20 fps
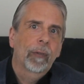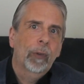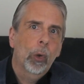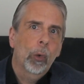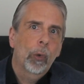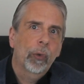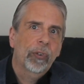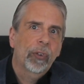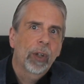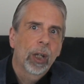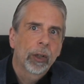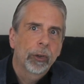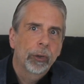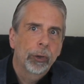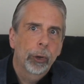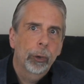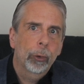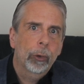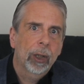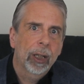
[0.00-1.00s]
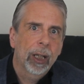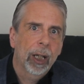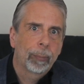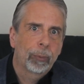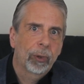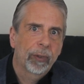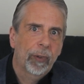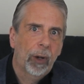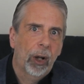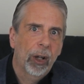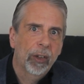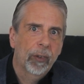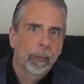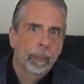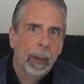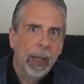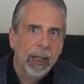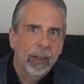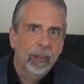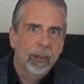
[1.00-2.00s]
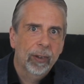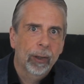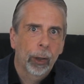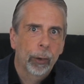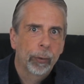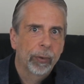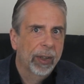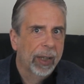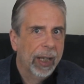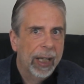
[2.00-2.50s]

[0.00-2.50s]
Of course, nuclear provides baseload.